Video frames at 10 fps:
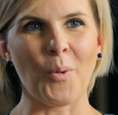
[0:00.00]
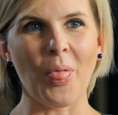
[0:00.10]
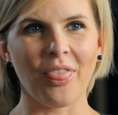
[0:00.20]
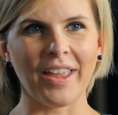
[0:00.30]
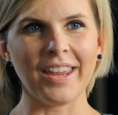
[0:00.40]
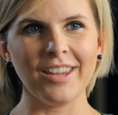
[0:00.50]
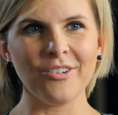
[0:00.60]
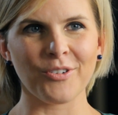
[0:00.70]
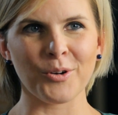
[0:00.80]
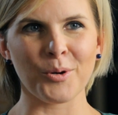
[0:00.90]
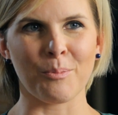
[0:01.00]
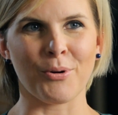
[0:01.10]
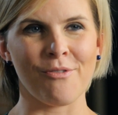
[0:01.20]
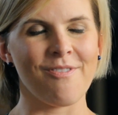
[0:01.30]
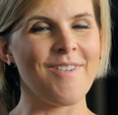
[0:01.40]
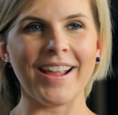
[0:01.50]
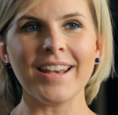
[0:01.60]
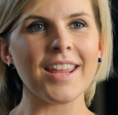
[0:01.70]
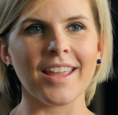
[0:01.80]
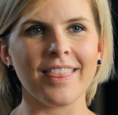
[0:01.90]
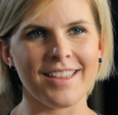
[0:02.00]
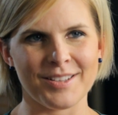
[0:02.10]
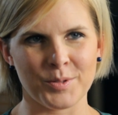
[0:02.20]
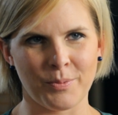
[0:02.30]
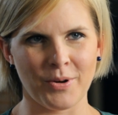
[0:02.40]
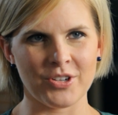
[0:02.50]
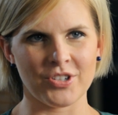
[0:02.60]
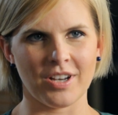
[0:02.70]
Well, thank you for providing the inspiration.